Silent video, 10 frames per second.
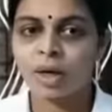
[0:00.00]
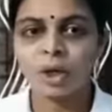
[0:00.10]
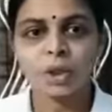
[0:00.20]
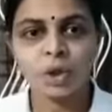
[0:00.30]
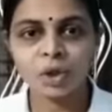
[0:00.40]

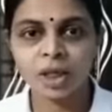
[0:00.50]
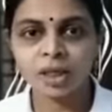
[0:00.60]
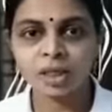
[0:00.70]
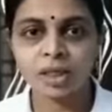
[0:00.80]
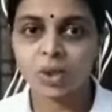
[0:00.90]
You know
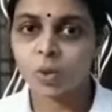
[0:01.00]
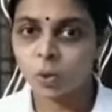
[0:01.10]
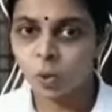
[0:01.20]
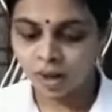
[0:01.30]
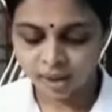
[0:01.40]
that
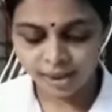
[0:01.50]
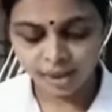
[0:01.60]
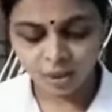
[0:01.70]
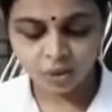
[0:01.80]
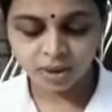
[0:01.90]
water is
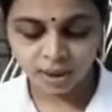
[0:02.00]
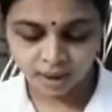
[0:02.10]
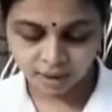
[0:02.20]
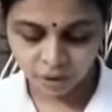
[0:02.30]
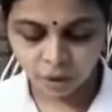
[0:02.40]
a good
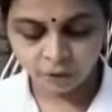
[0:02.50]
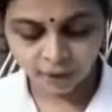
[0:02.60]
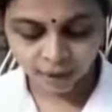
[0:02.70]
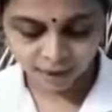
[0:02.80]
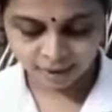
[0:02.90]
conductor of
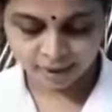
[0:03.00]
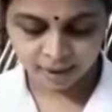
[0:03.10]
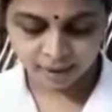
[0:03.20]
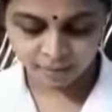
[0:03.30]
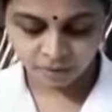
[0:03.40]

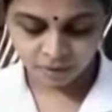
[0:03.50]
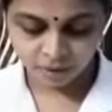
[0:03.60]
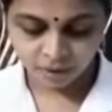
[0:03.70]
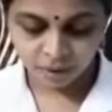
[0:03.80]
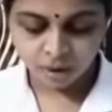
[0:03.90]
electricity.
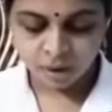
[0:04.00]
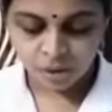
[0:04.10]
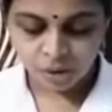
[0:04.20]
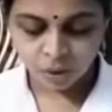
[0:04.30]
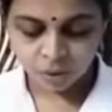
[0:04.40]

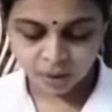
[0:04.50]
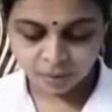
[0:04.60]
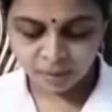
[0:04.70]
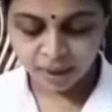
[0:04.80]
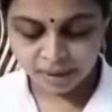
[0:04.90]
So it
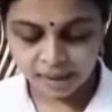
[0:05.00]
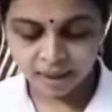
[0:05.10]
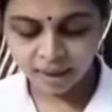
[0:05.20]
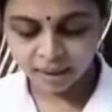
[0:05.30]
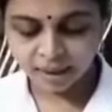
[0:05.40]
may
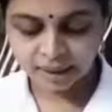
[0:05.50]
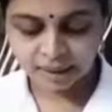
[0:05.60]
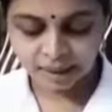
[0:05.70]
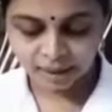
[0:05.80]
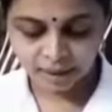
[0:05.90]
result in the
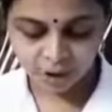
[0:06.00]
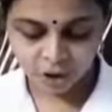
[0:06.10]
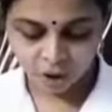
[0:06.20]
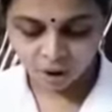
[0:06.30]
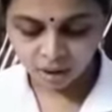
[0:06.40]
electrical
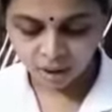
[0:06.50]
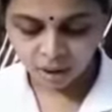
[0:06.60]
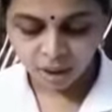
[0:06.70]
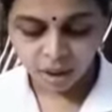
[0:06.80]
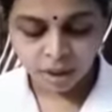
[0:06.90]
shock
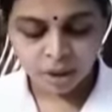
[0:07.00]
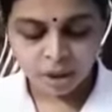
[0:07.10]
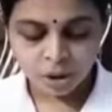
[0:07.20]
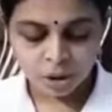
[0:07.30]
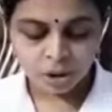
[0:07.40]

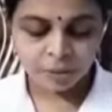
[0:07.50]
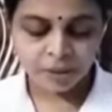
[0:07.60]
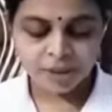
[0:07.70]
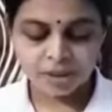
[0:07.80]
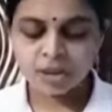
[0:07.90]
to the
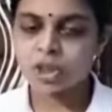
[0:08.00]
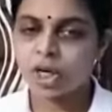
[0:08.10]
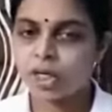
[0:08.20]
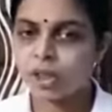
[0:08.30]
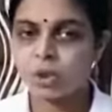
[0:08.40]
person
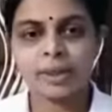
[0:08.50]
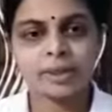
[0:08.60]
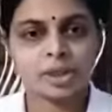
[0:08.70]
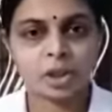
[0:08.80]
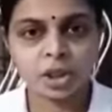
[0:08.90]
trying to
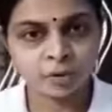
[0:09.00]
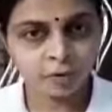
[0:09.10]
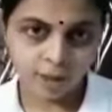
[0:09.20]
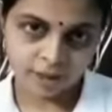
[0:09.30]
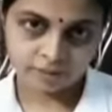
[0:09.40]
extinguish
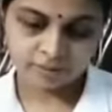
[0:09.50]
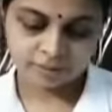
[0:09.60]
fire.